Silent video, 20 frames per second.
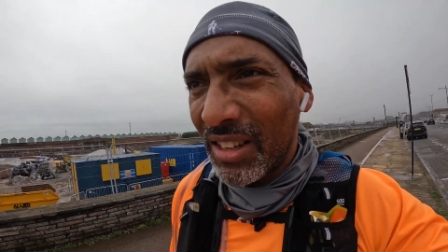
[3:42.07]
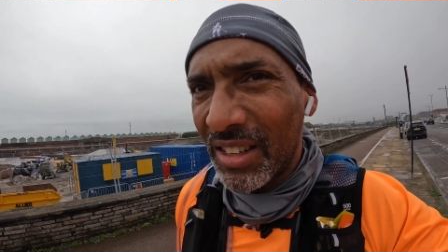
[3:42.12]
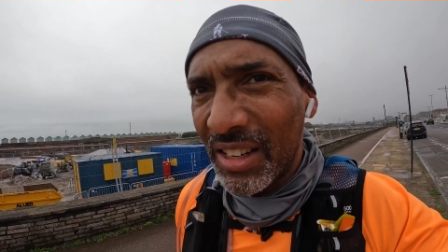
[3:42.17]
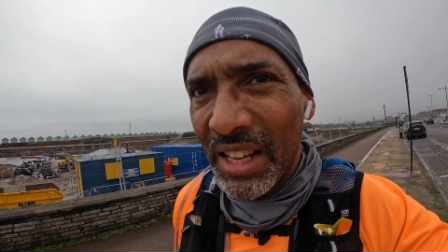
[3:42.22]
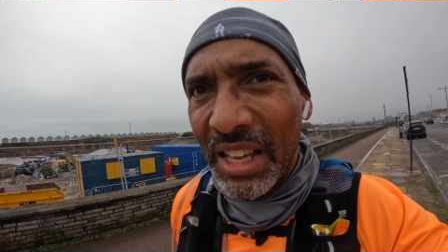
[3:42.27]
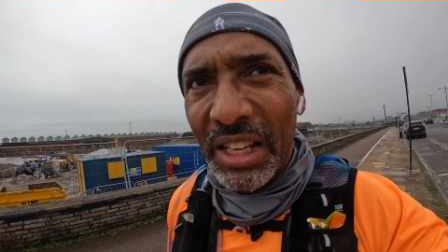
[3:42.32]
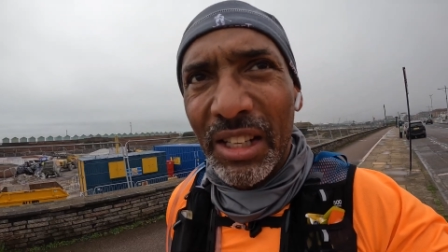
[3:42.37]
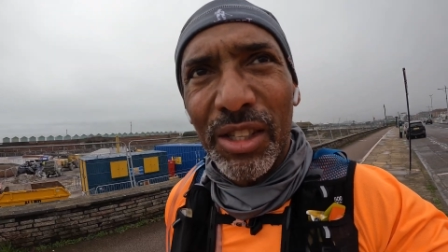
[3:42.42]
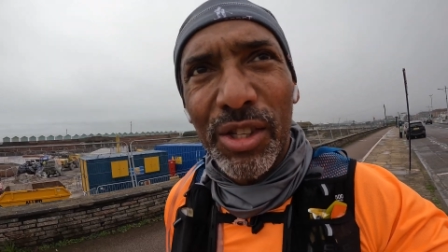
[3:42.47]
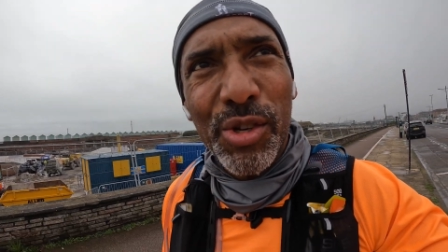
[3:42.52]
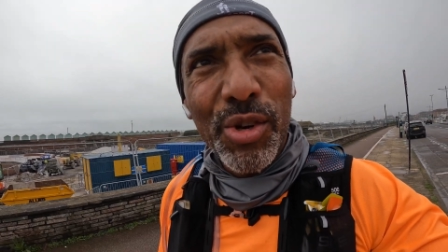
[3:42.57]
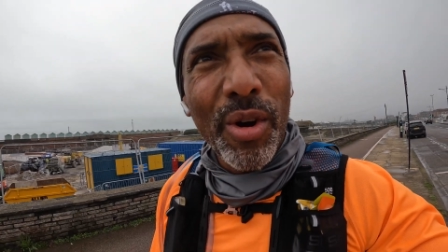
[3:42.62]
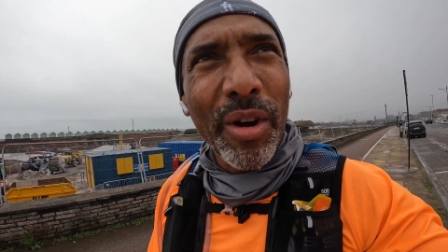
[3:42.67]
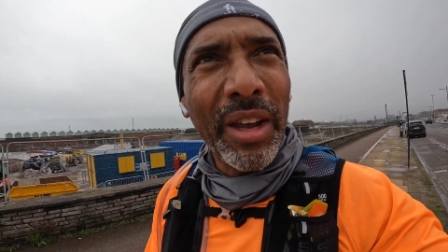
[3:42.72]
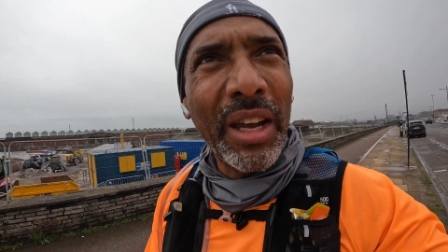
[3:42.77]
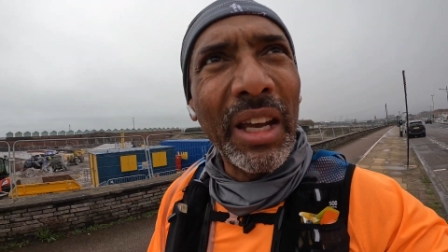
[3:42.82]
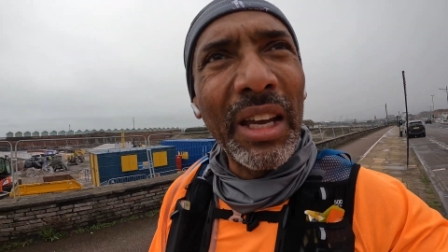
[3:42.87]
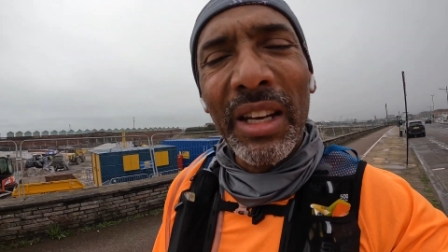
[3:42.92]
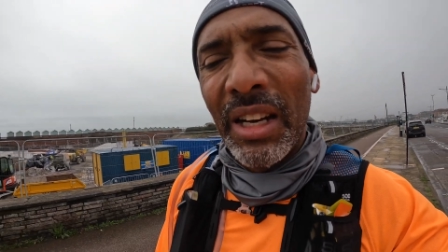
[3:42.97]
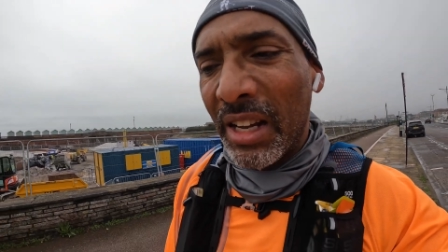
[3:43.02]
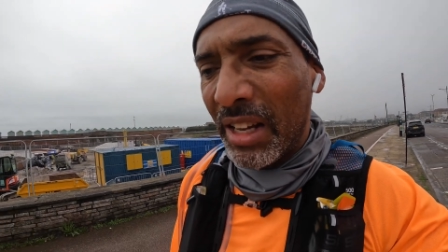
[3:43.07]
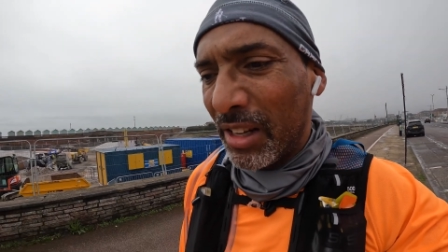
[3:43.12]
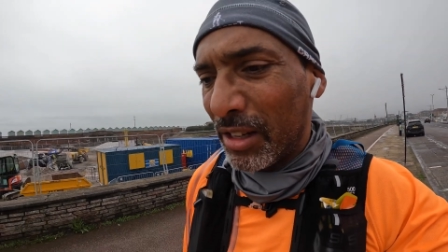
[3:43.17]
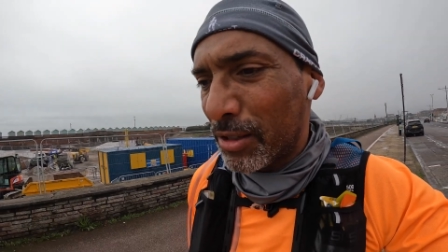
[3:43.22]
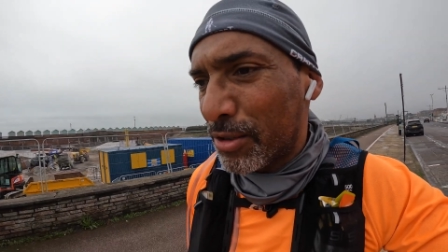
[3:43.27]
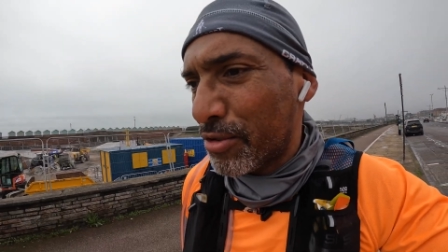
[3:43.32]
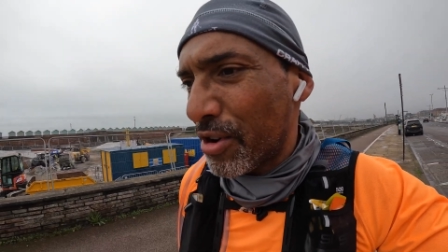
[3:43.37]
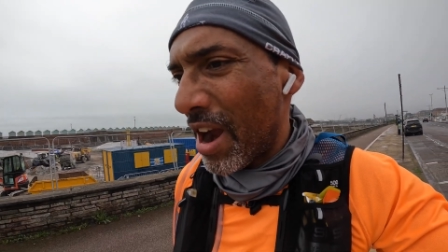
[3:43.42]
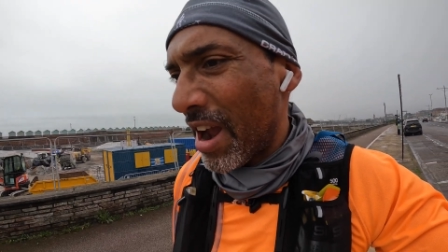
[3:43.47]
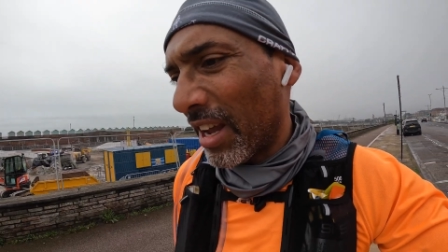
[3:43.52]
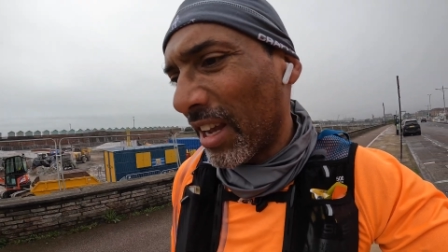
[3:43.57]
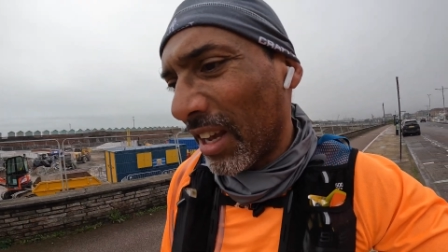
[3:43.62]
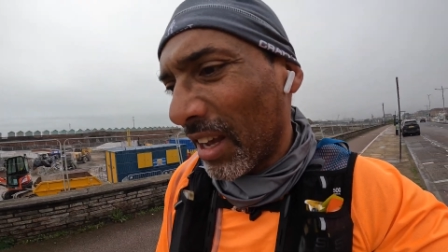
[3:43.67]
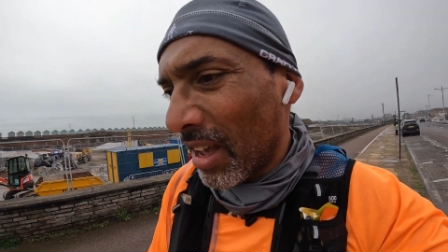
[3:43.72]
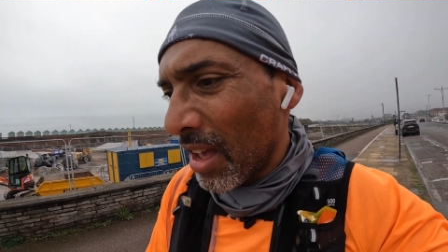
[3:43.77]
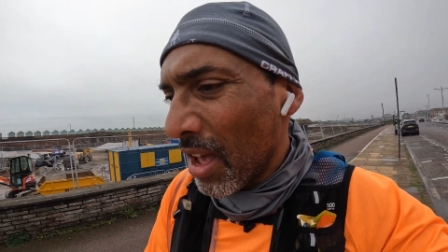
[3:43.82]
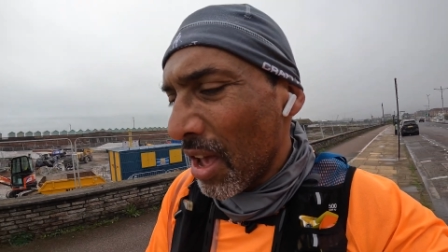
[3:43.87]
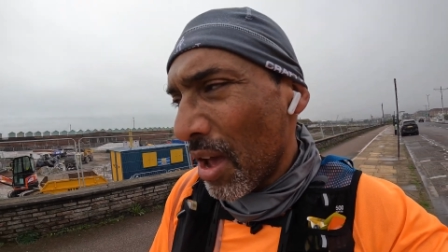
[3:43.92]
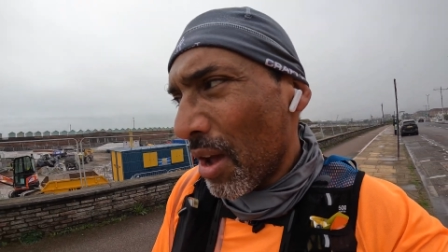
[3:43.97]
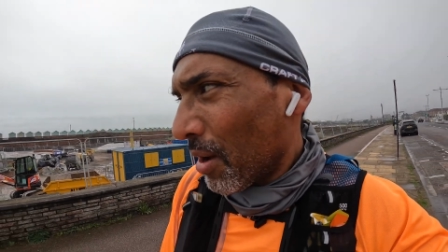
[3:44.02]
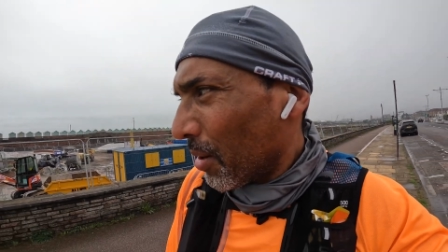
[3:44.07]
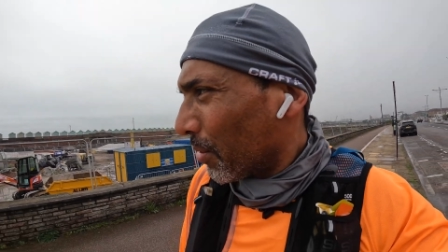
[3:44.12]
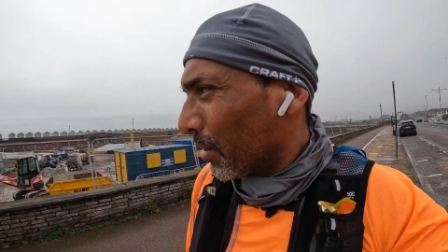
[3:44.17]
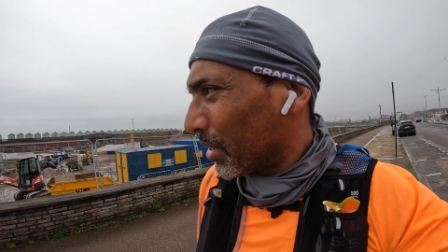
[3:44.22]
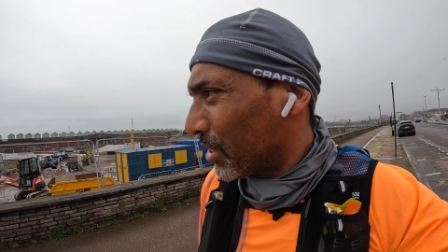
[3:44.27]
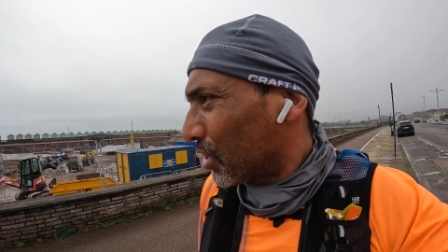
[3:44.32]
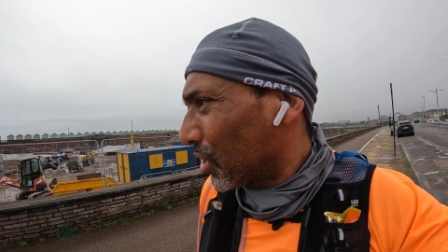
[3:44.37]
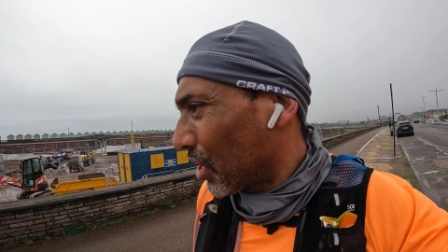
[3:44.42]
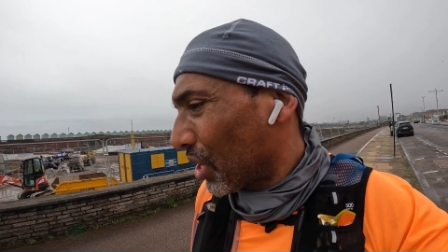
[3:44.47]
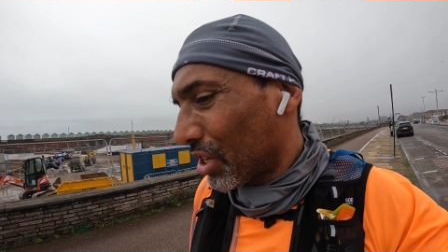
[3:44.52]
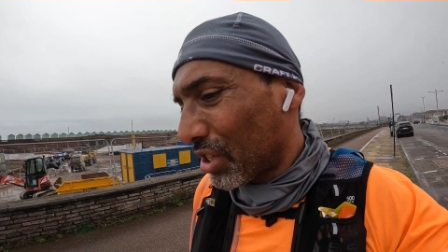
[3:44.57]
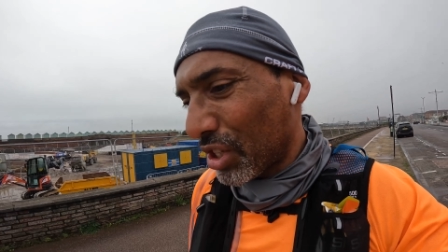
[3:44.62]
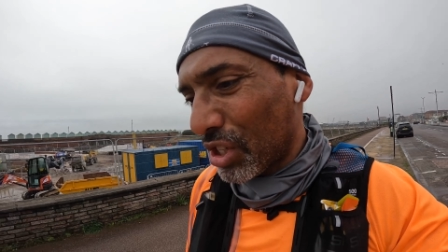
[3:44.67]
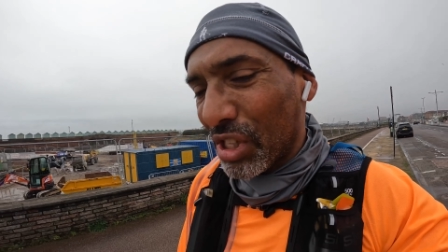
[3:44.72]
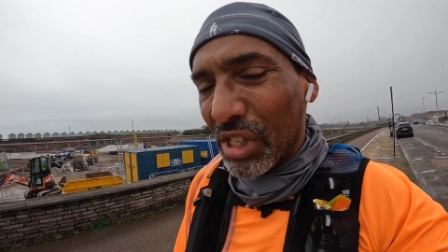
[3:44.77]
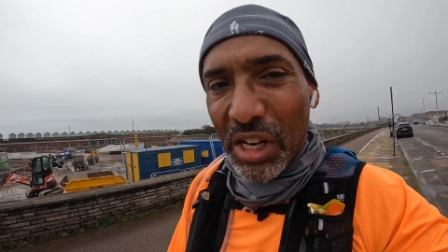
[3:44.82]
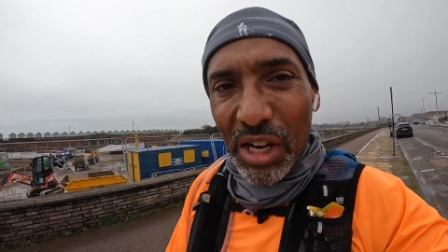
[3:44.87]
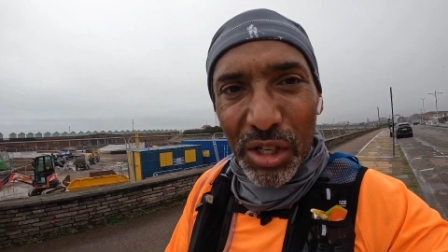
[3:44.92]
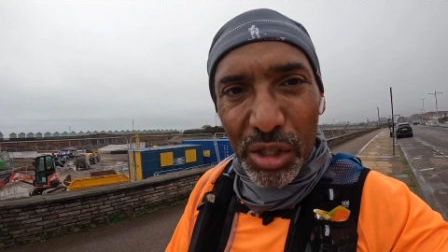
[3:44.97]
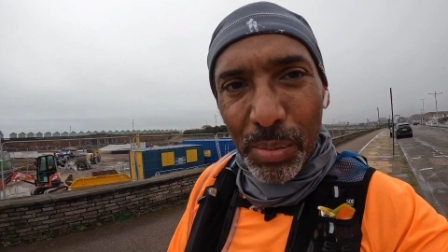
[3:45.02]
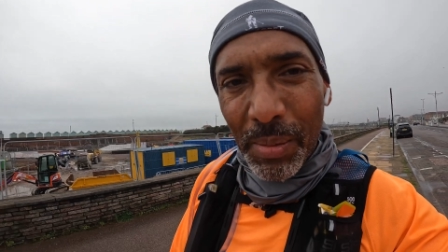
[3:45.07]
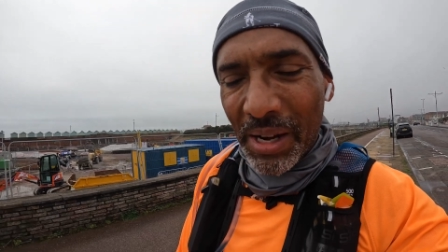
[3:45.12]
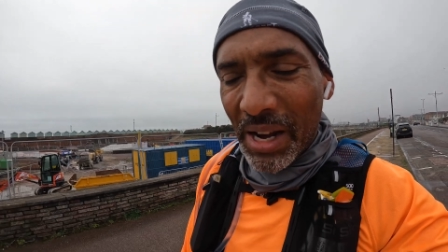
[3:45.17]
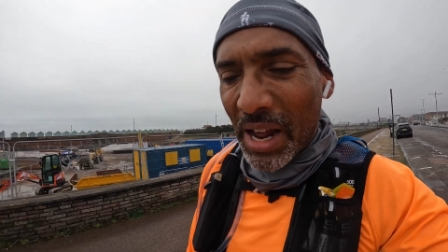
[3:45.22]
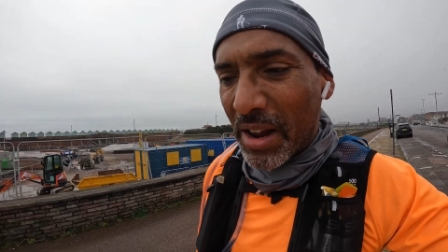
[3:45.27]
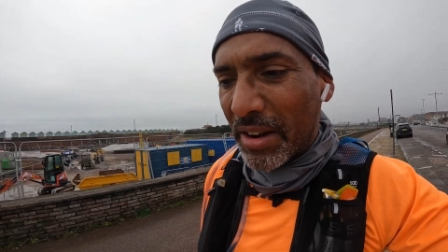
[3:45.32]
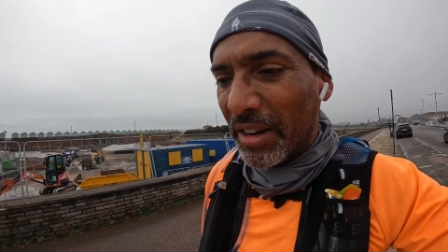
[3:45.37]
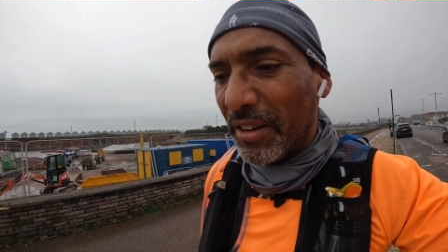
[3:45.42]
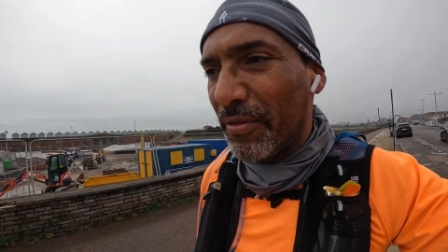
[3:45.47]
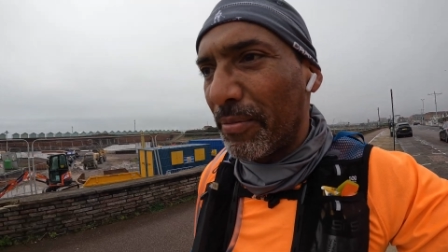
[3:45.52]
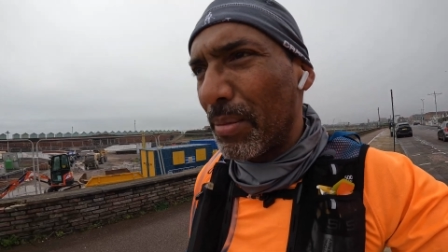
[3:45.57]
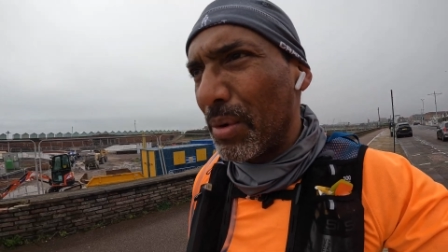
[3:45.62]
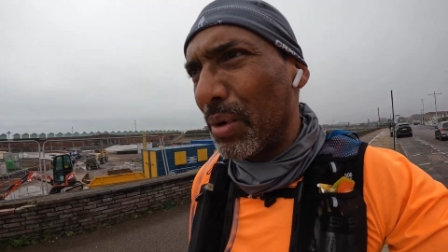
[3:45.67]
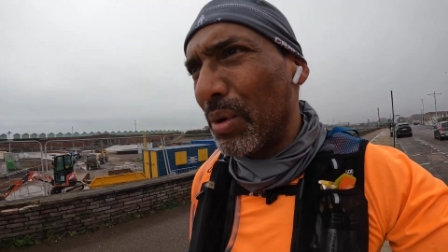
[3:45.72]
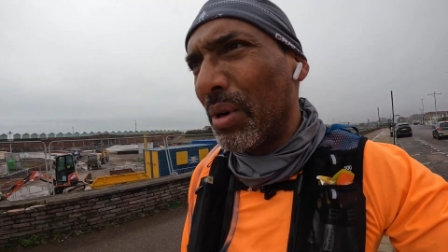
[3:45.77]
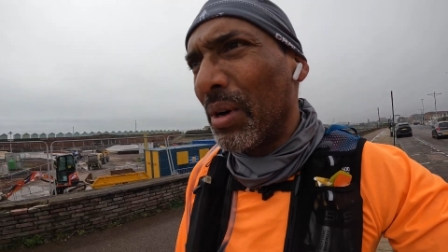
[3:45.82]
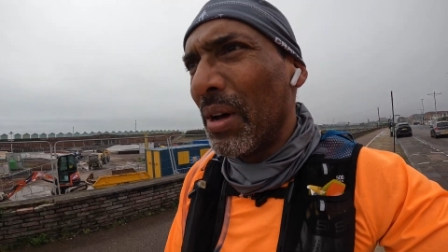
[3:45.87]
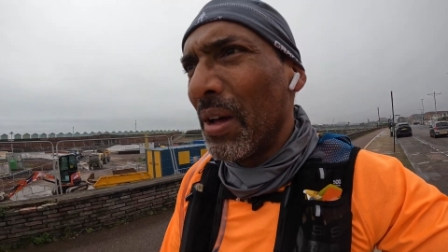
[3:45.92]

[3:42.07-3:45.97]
heel striking and heel dragging, which just slows me down even more.